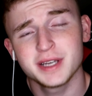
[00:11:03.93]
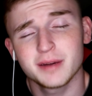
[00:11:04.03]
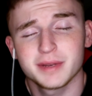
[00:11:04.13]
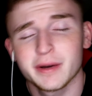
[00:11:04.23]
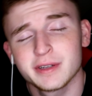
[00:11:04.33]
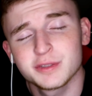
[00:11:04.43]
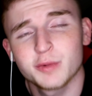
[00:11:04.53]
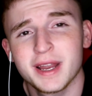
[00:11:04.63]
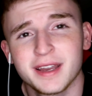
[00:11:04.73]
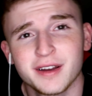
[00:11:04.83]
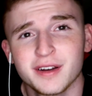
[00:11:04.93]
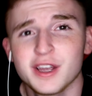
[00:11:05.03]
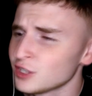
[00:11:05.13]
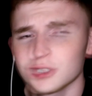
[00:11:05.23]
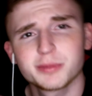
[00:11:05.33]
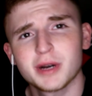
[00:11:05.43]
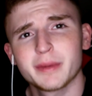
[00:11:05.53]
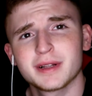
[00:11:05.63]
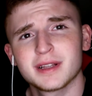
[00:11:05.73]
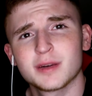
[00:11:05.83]
be dope. Now I just wait here, so you should
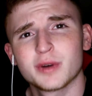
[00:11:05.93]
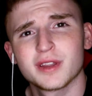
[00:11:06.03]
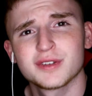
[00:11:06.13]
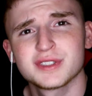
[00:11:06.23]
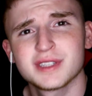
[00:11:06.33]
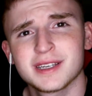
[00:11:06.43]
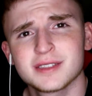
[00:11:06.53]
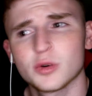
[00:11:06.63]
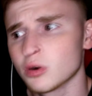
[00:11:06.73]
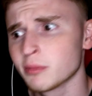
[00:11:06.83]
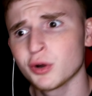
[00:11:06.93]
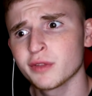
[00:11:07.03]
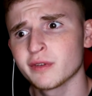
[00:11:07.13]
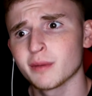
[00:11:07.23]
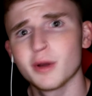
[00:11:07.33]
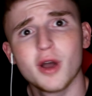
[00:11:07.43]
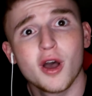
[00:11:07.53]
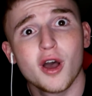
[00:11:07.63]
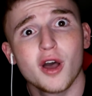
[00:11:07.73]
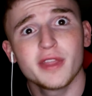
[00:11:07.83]
probably click one of those things or both of them.
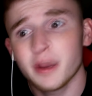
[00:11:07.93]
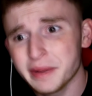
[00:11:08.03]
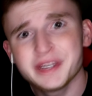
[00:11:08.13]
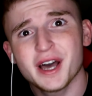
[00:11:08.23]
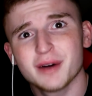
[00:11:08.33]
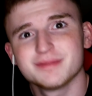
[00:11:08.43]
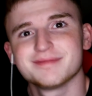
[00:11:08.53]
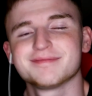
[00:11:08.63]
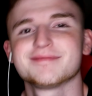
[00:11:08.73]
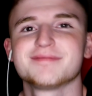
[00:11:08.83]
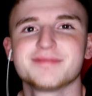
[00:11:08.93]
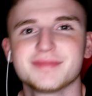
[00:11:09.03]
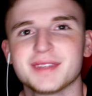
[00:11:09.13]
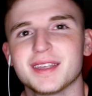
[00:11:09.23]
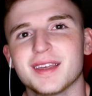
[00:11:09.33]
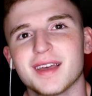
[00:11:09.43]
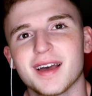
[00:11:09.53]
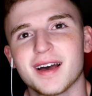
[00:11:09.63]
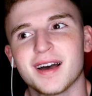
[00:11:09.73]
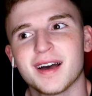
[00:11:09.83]
That'd be dope.
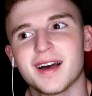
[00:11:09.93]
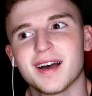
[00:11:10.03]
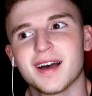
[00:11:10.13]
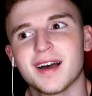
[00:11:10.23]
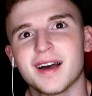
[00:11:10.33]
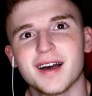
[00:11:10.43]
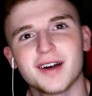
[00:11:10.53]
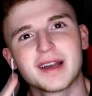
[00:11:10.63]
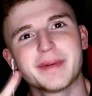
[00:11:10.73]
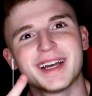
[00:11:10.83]
Okay,